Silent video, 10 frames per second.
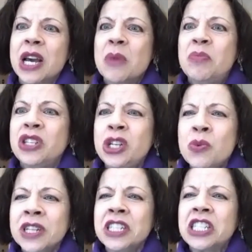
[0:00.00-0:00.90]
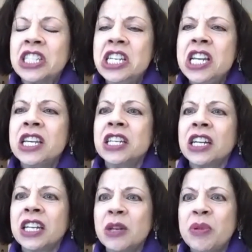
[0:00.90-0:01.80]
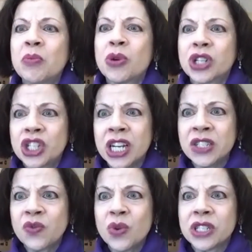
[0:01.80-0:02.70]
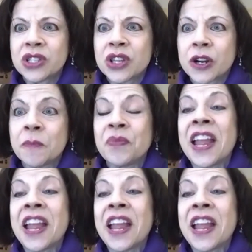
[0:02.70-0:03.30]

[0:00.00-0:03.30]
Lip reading: but you want to sneak in a little bit more chest voice there.